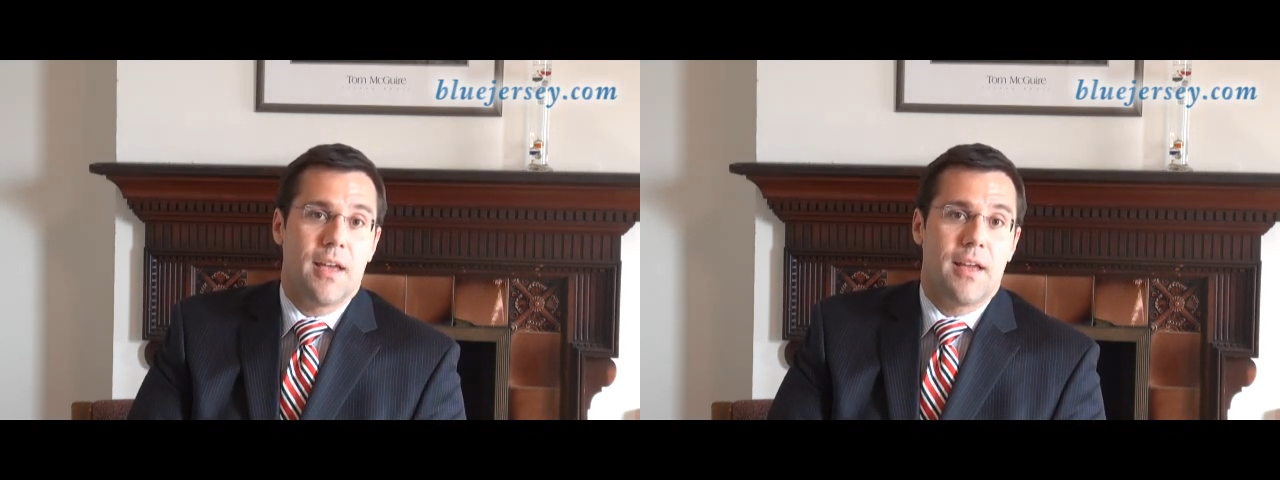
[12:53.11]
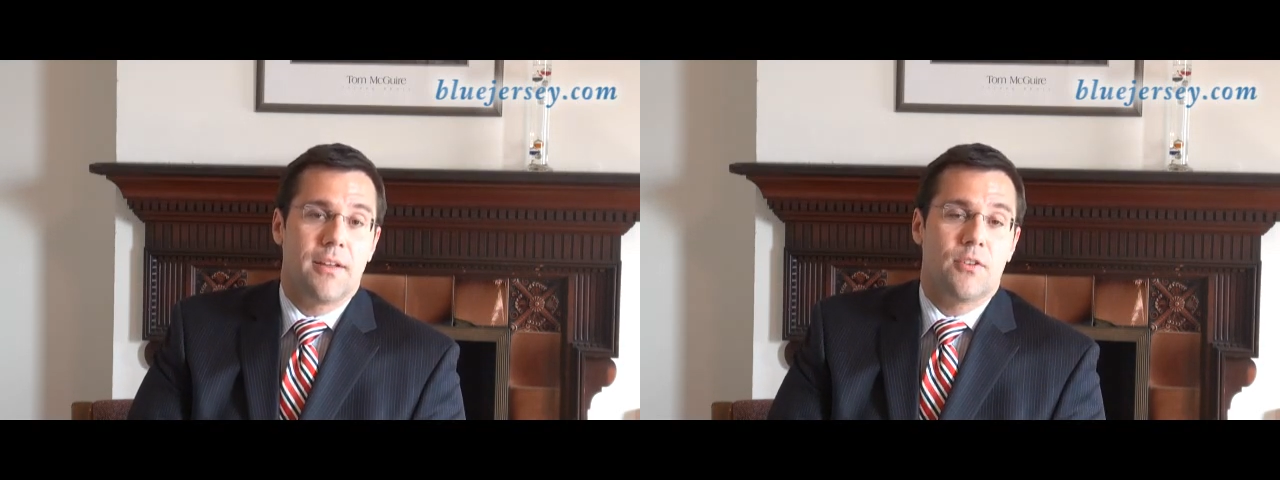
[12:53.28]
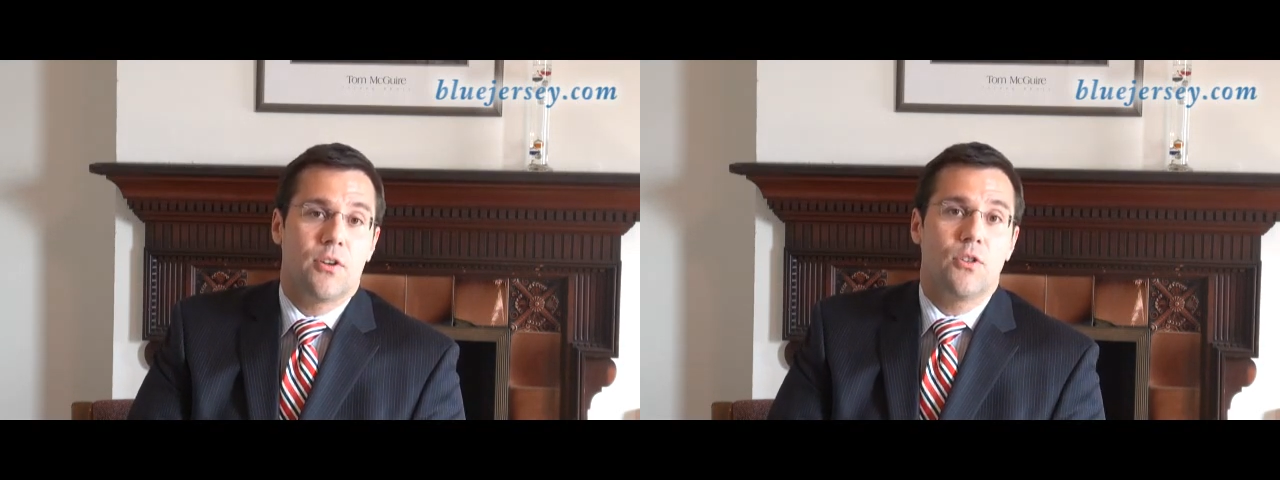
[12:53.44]

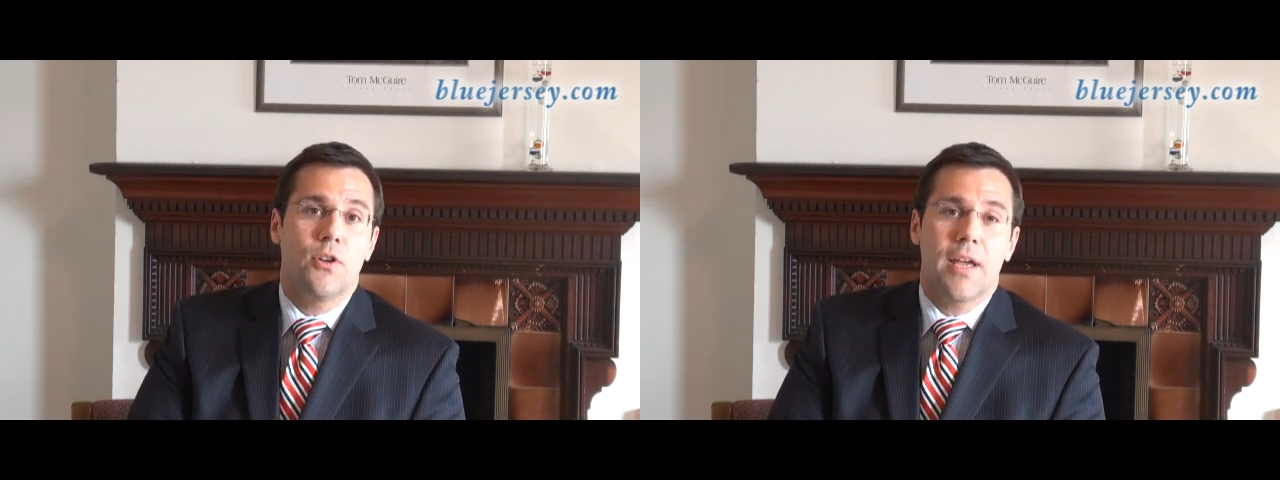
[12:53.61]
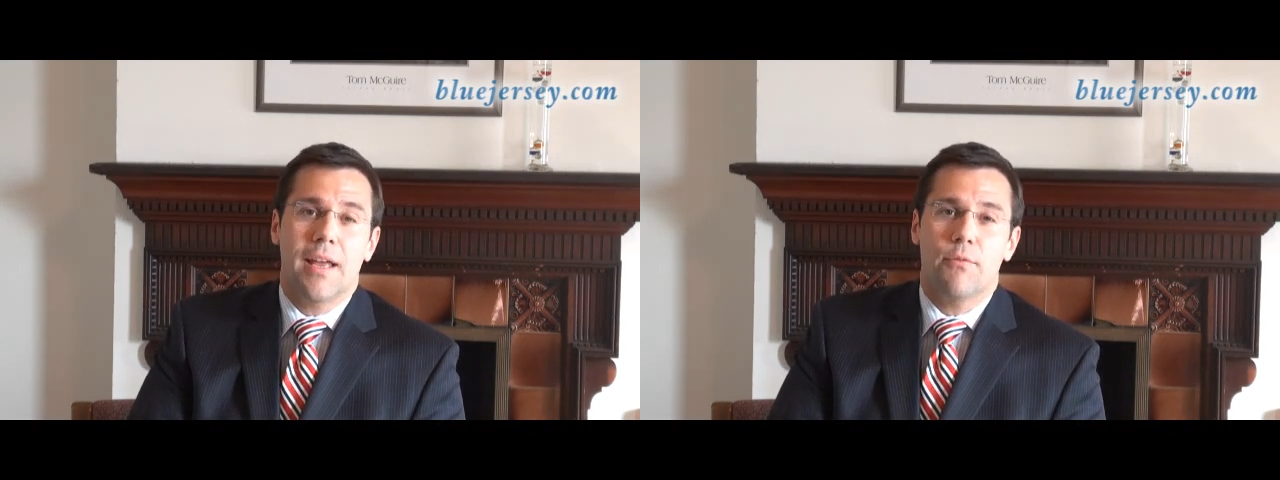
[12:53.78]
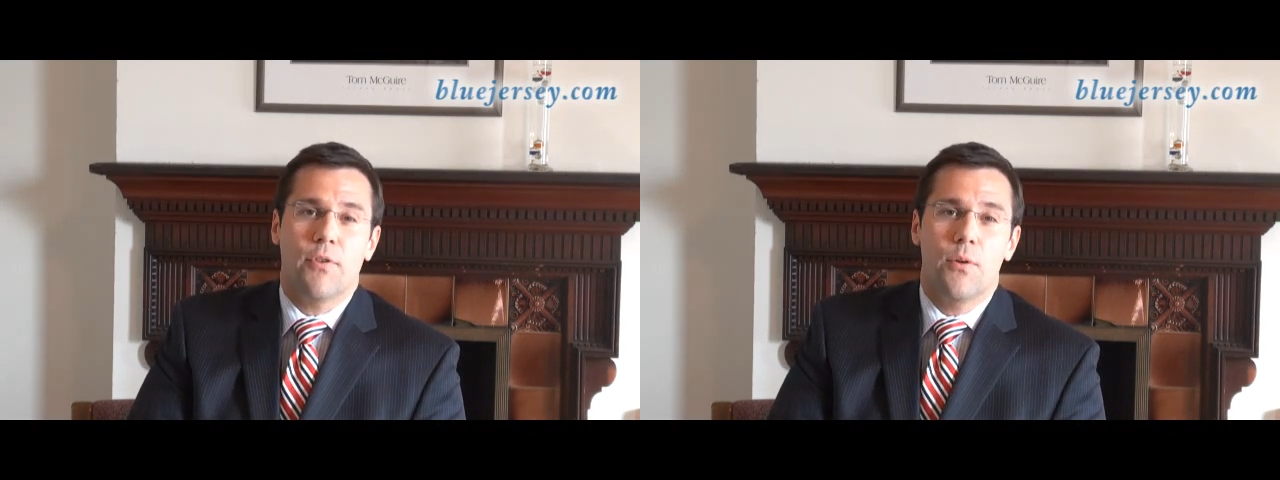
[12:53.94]
and to look
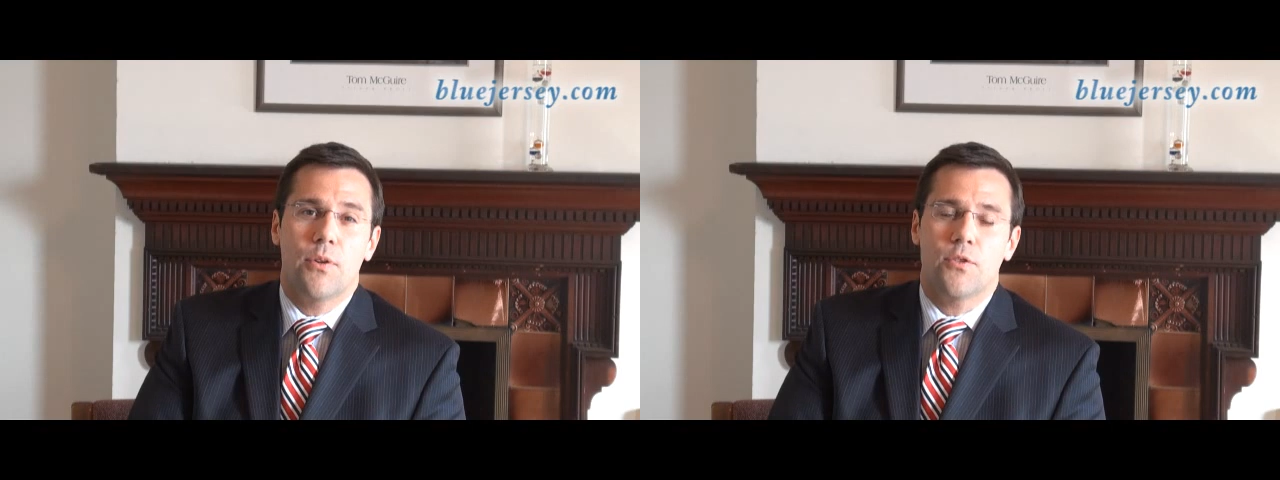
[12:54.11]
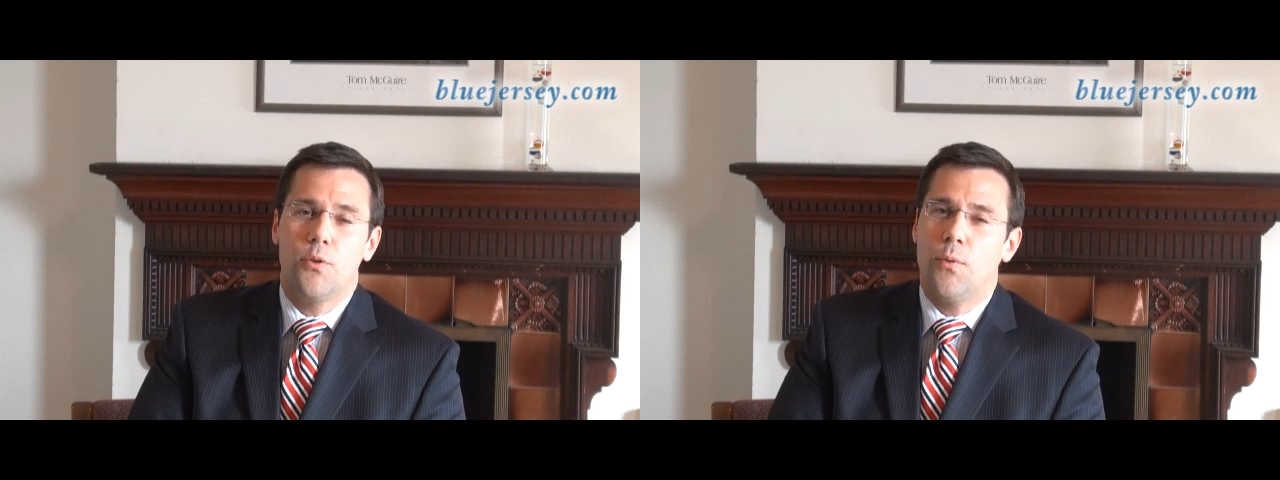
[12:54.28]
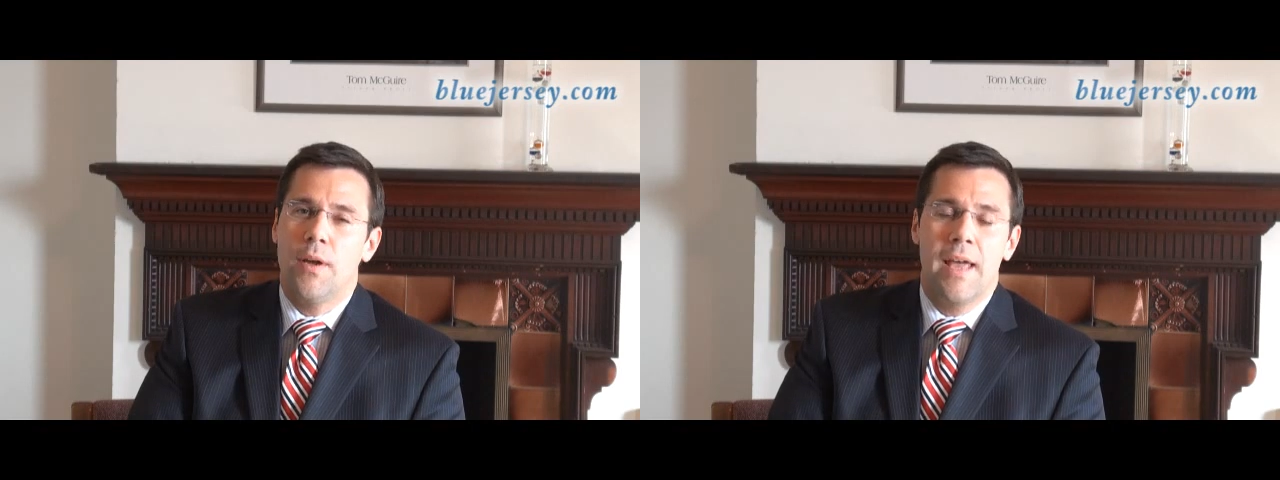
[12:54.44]
at folks
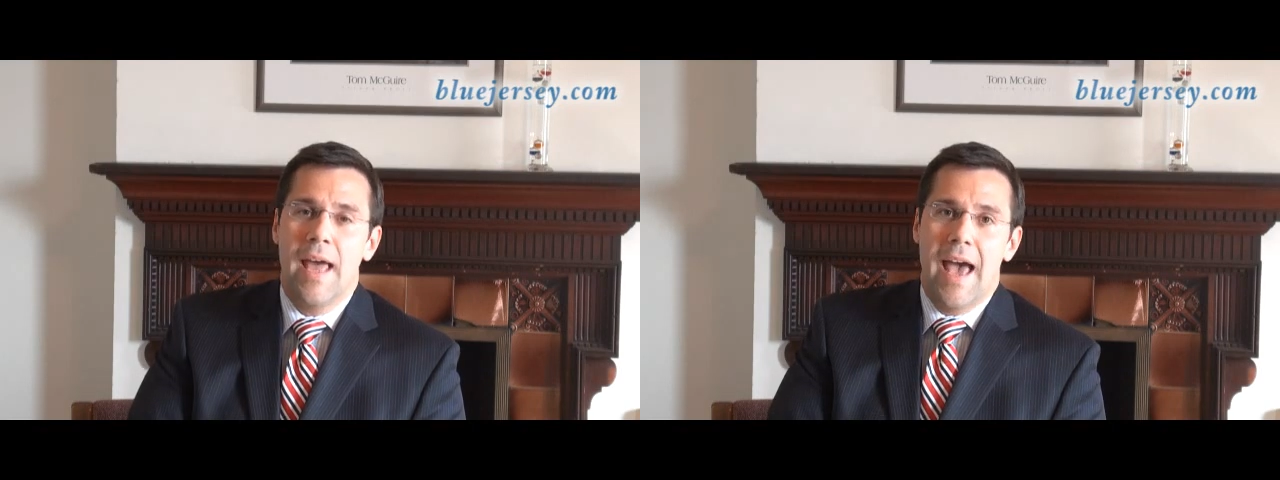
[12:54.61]
who